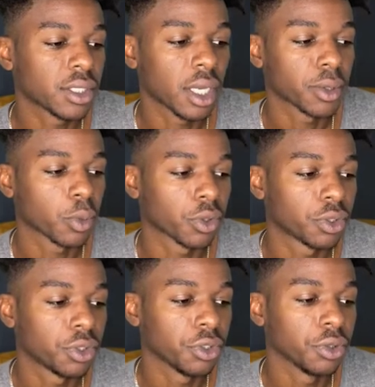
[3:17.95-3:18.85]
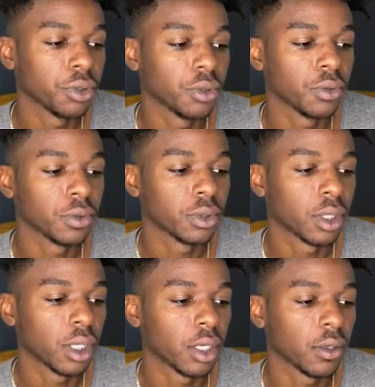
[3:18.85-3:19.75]
subs were 2,
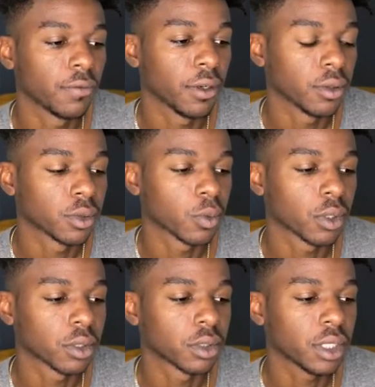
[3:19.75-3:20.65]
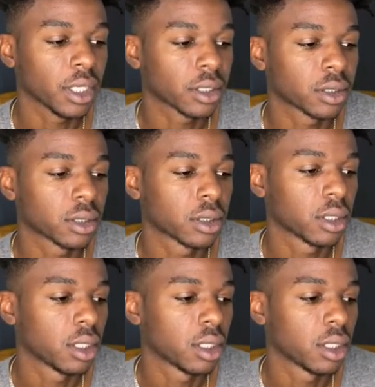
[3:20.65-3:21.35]
votes were 6.